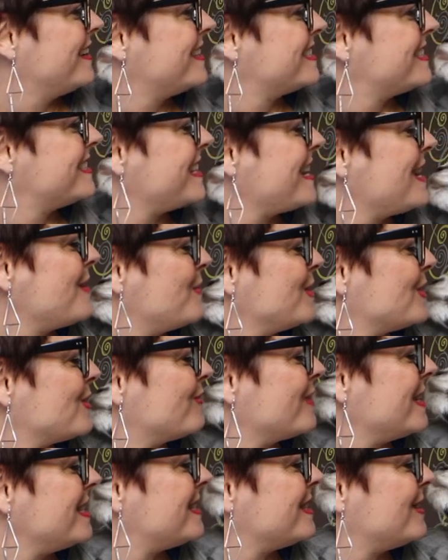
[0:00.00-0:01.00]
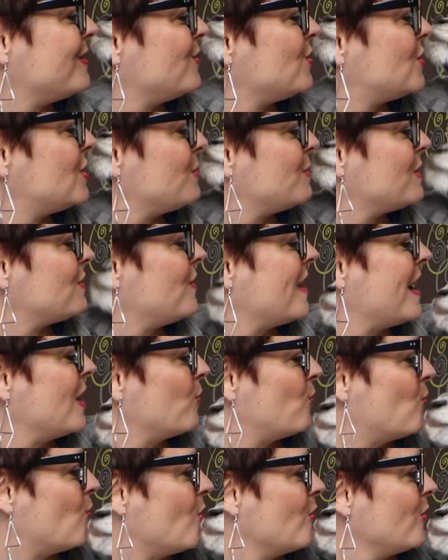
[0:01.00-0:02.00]
She was rescued, she was
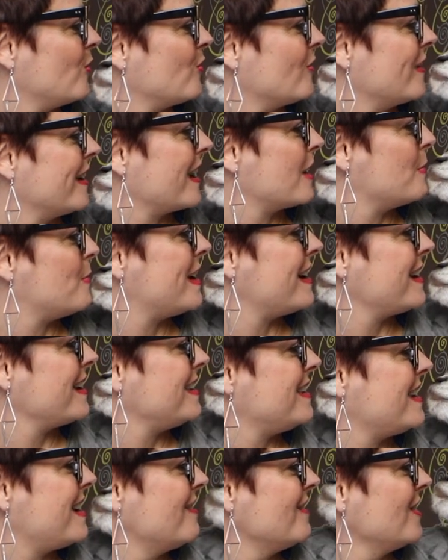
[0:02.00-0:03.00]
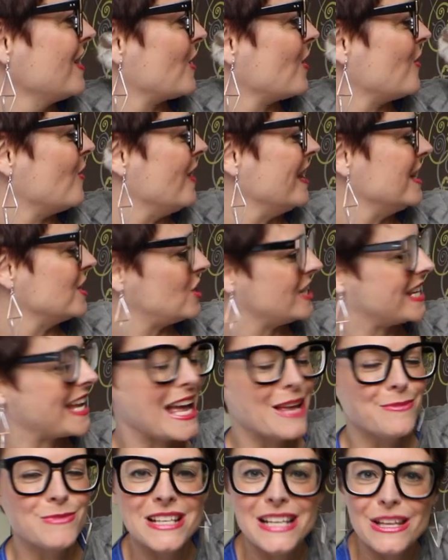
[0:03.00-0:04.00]
found wandering about a year ago and she
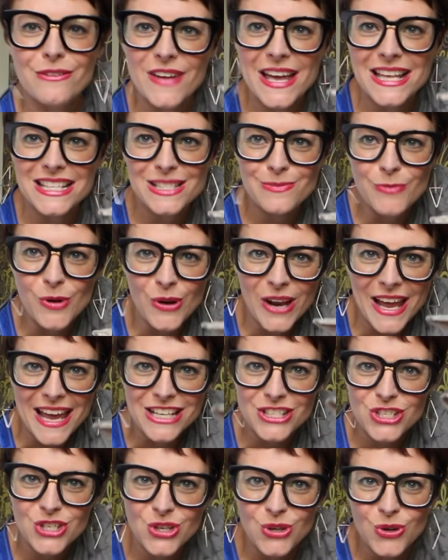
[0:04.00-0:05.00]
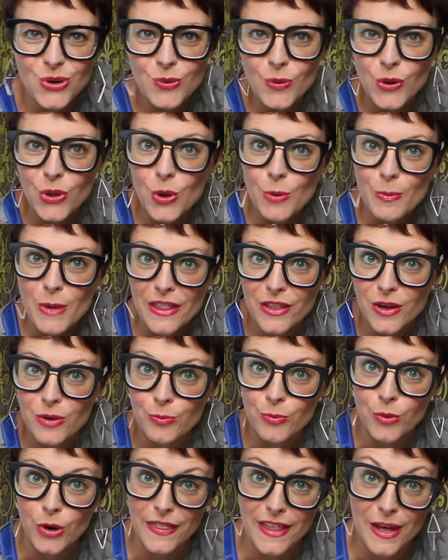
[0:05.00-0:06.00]
came to live at Spot HQ with her brother,
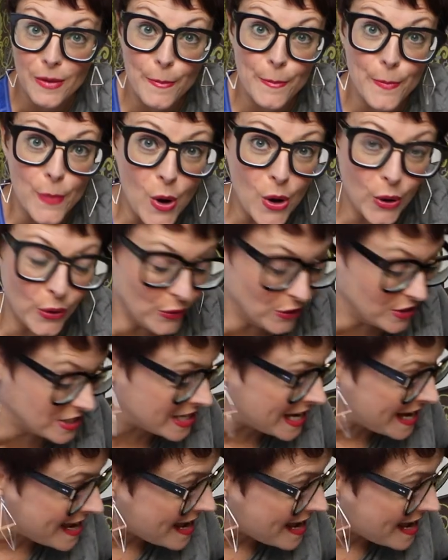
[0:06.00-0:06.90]
brother Bond.